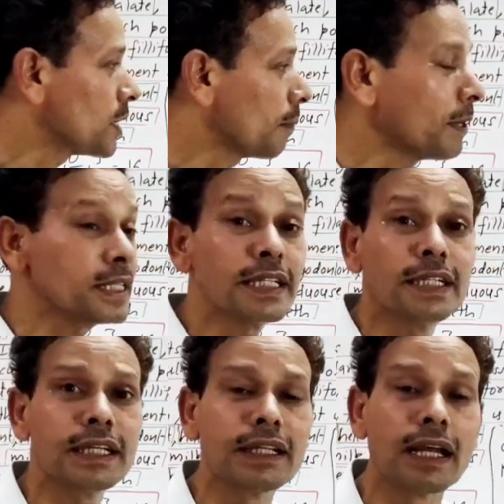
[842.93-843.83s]
which are
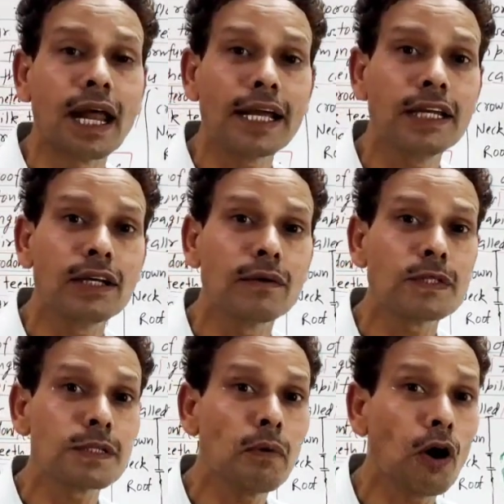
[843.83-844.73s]
present in the lining of
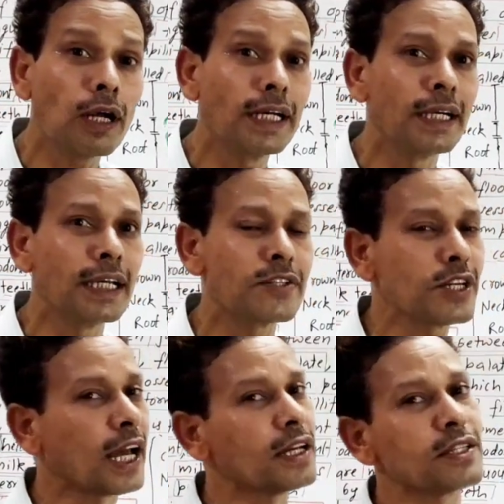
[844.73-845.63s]
small
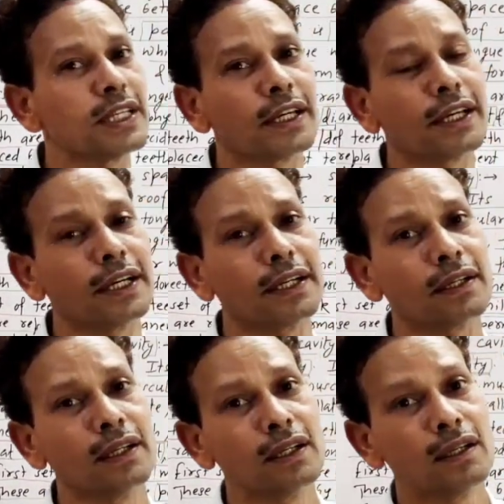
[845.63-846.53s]
intestine
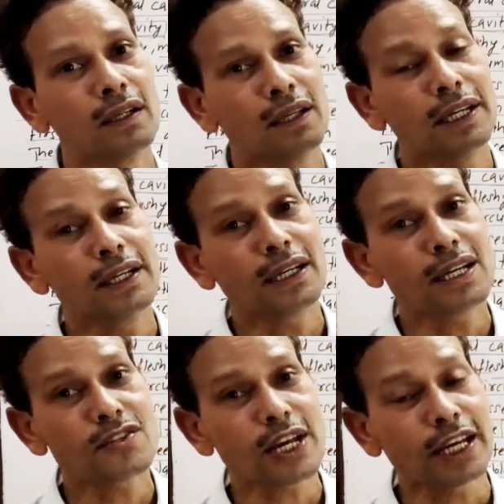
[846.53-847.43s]
secrete
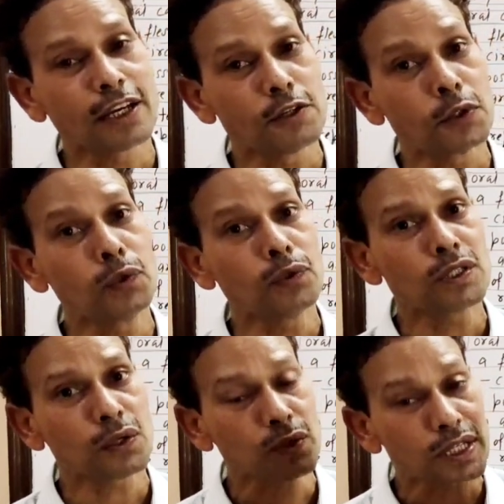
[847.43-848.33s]
intestinal
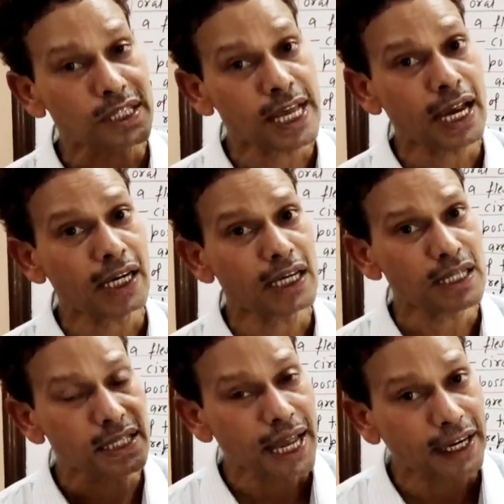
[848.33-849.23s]
juice or
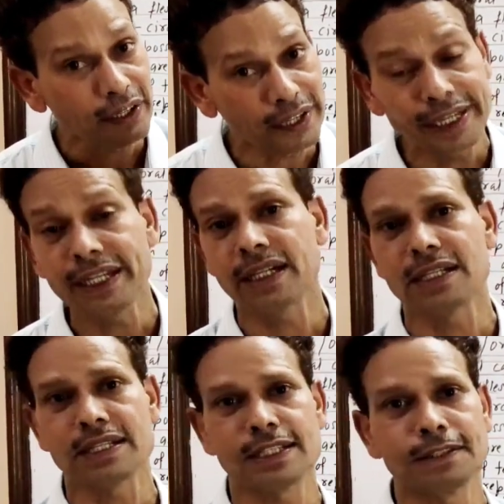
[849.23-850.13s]
saccus
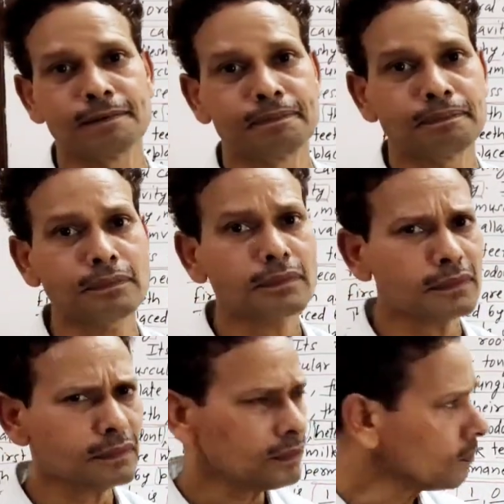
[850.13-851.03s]
entricus.
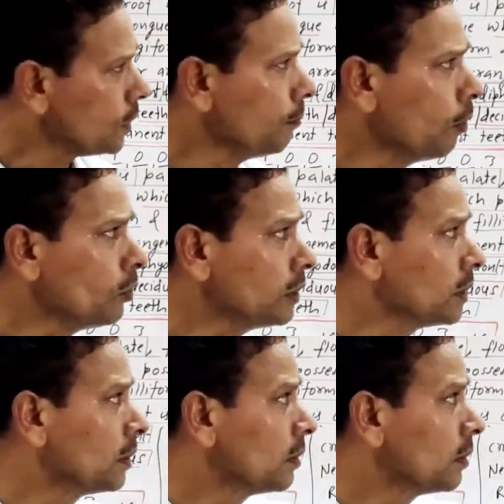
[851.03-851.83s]
Both